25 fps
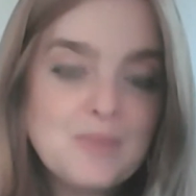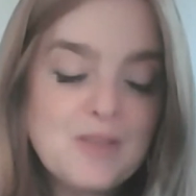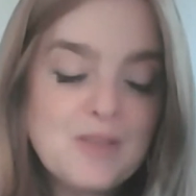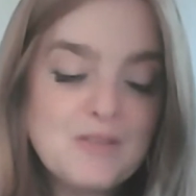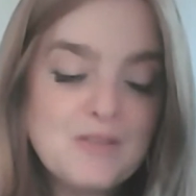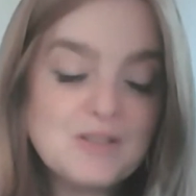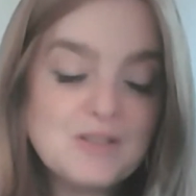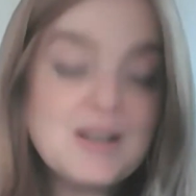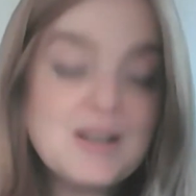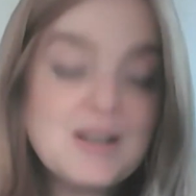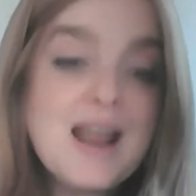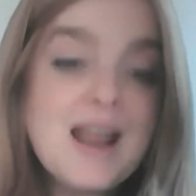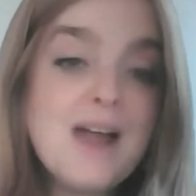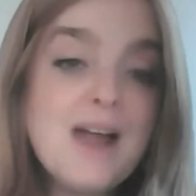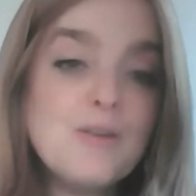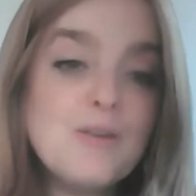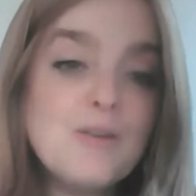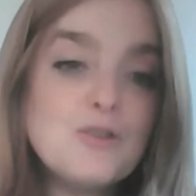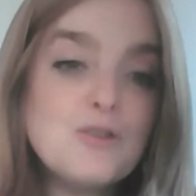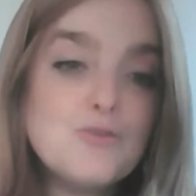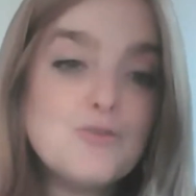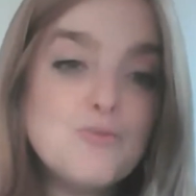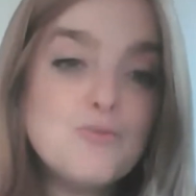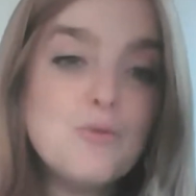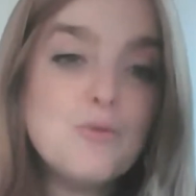there's an
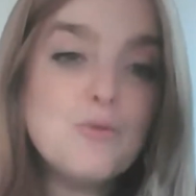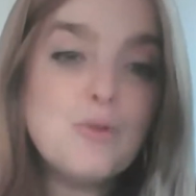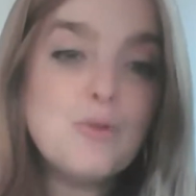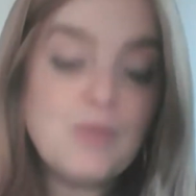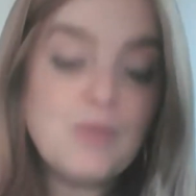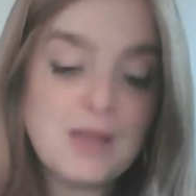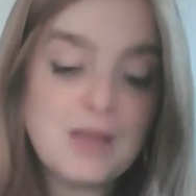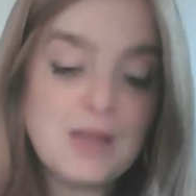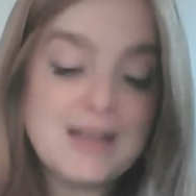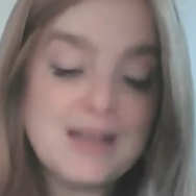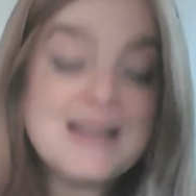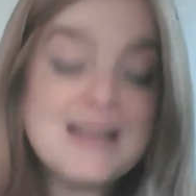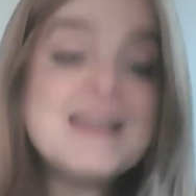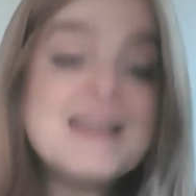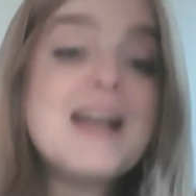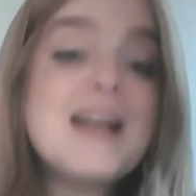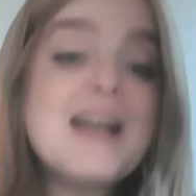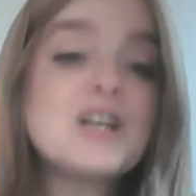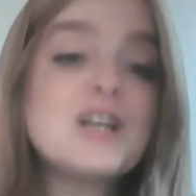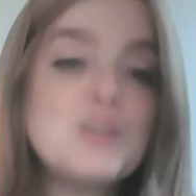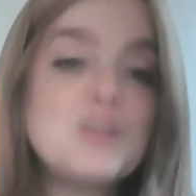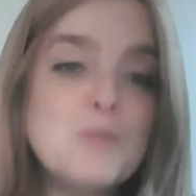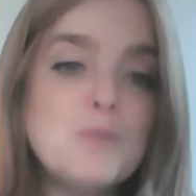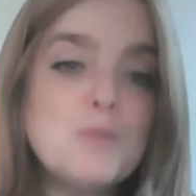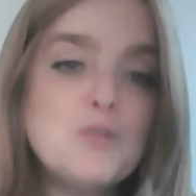inherent true uh,
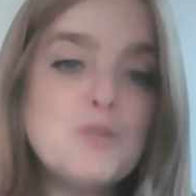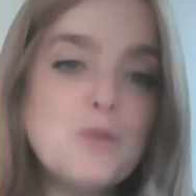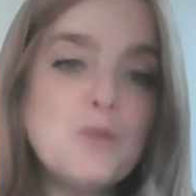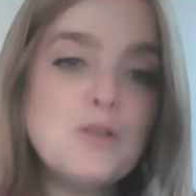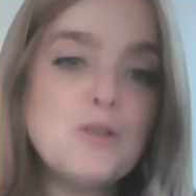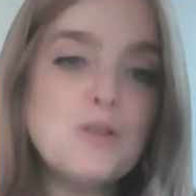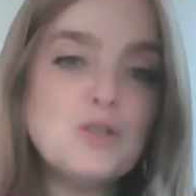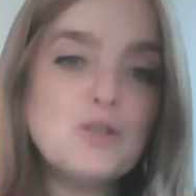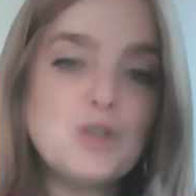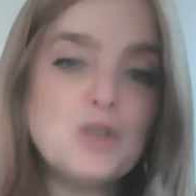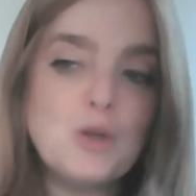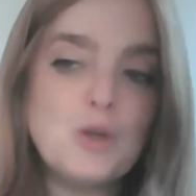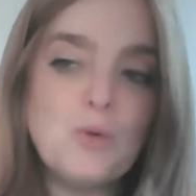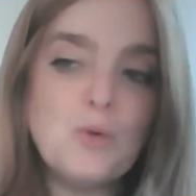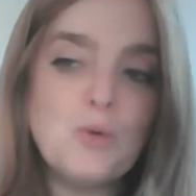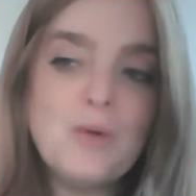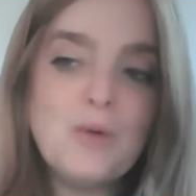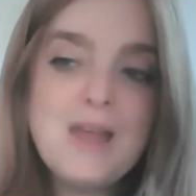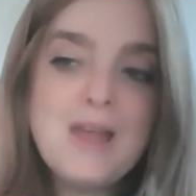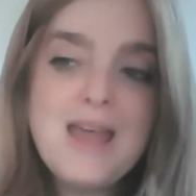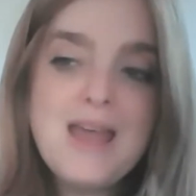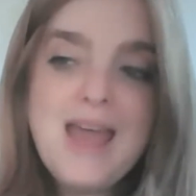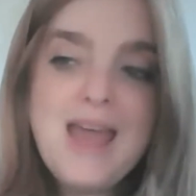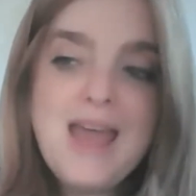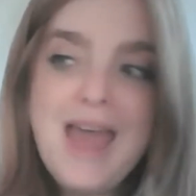connection between the two
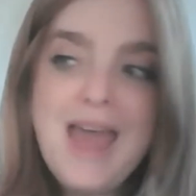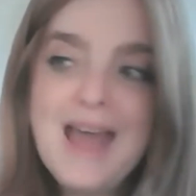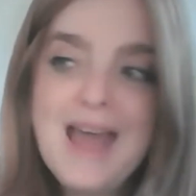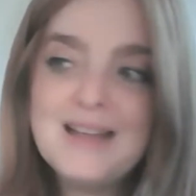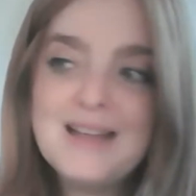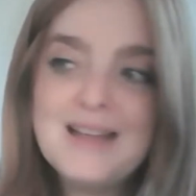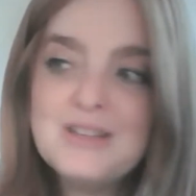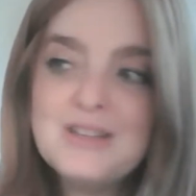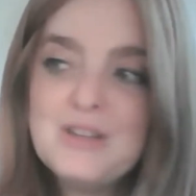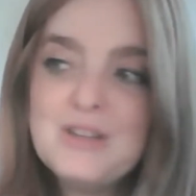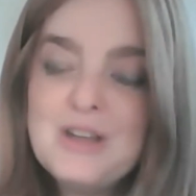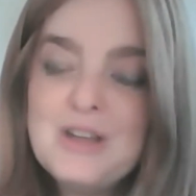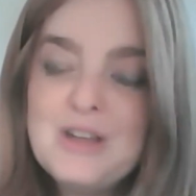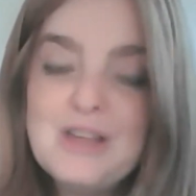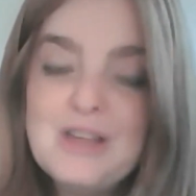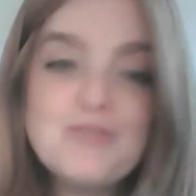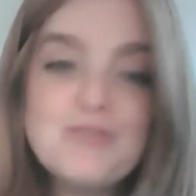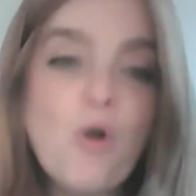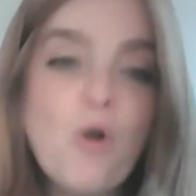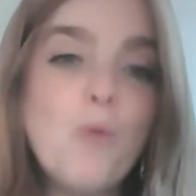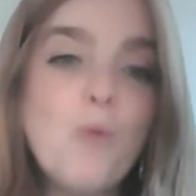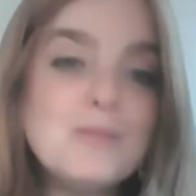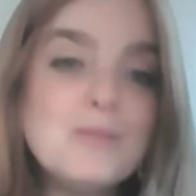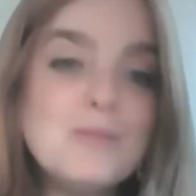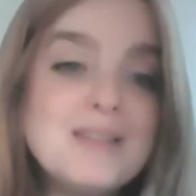and it's
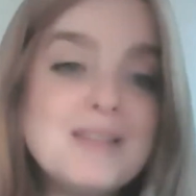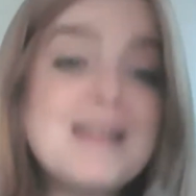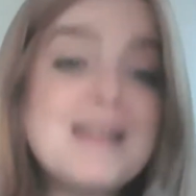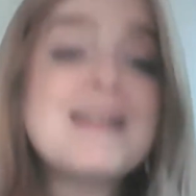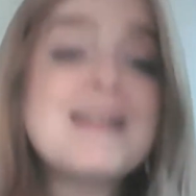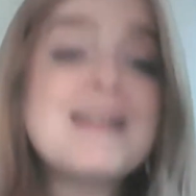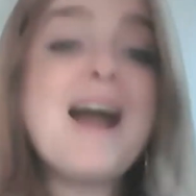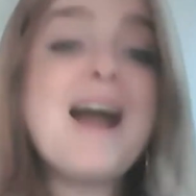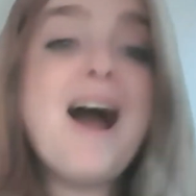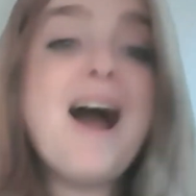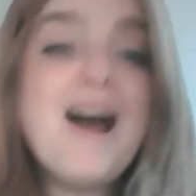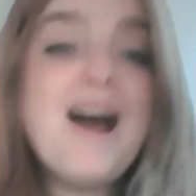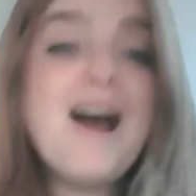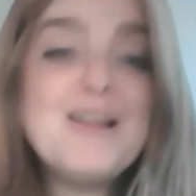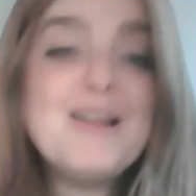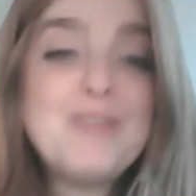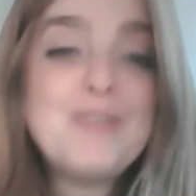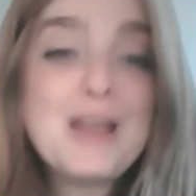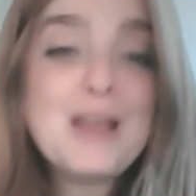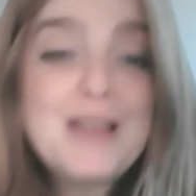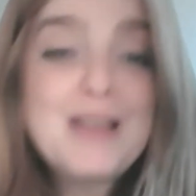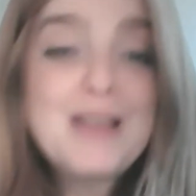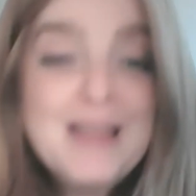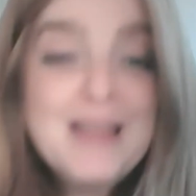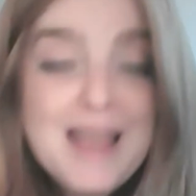almost like god
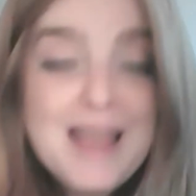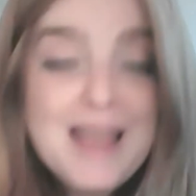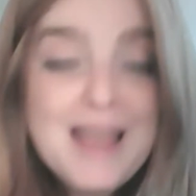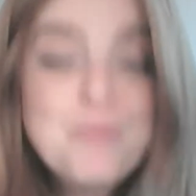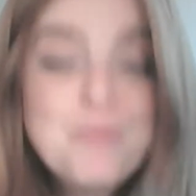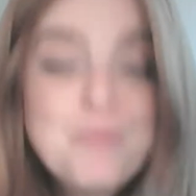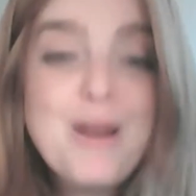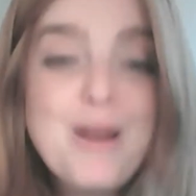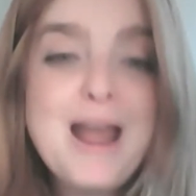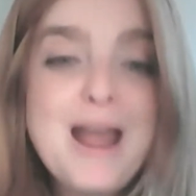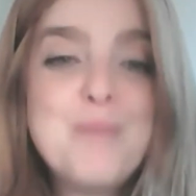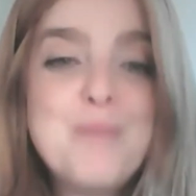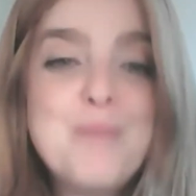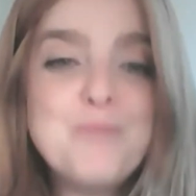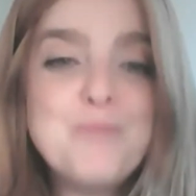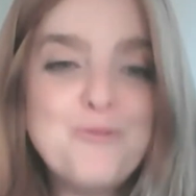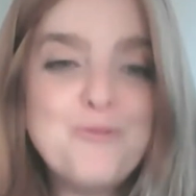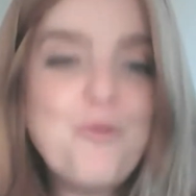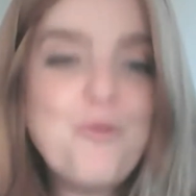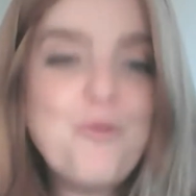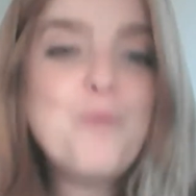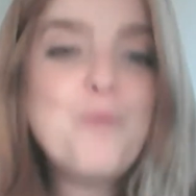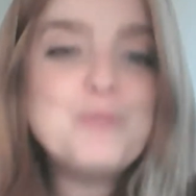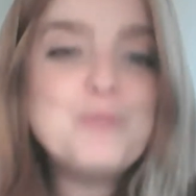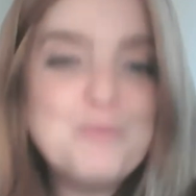like abraham
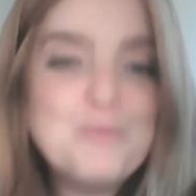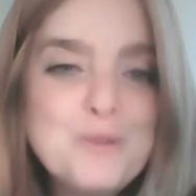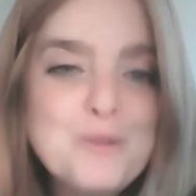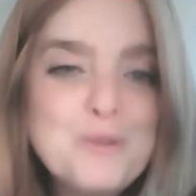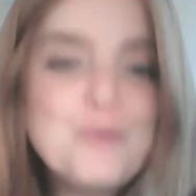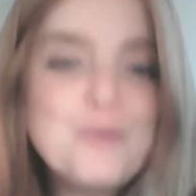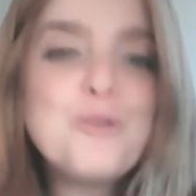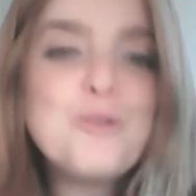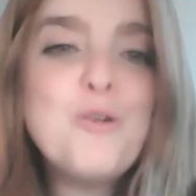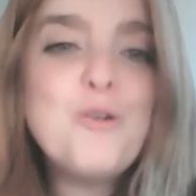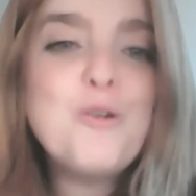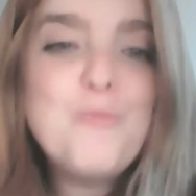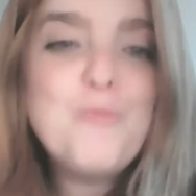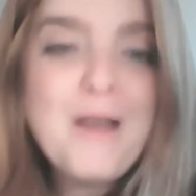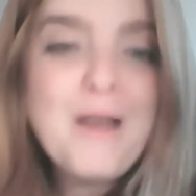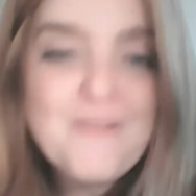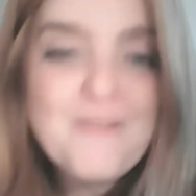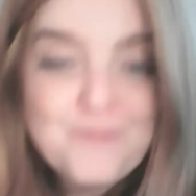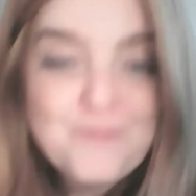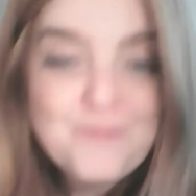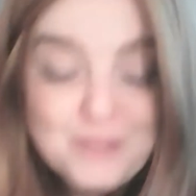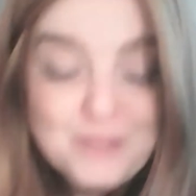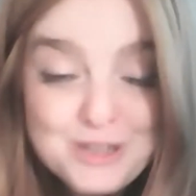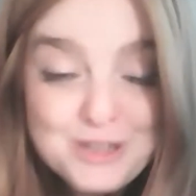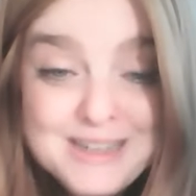performed a miracle but
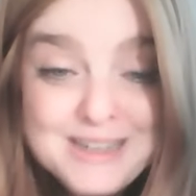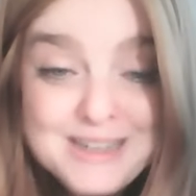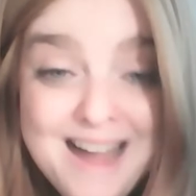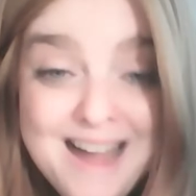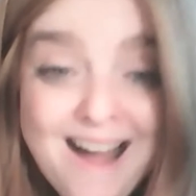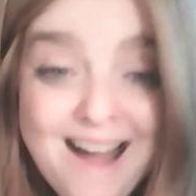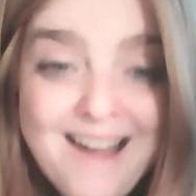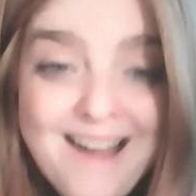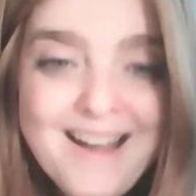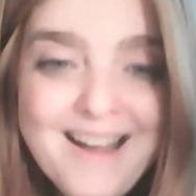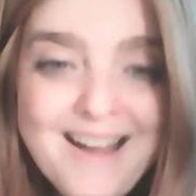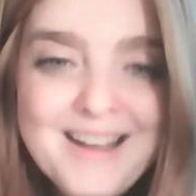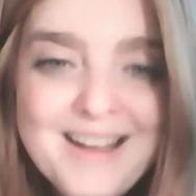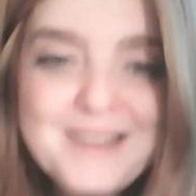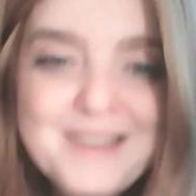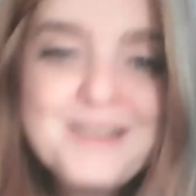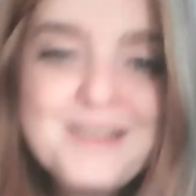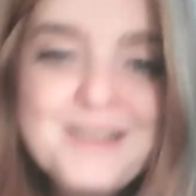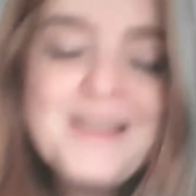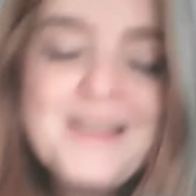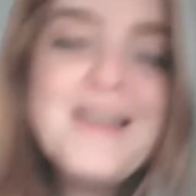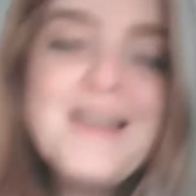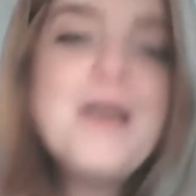to god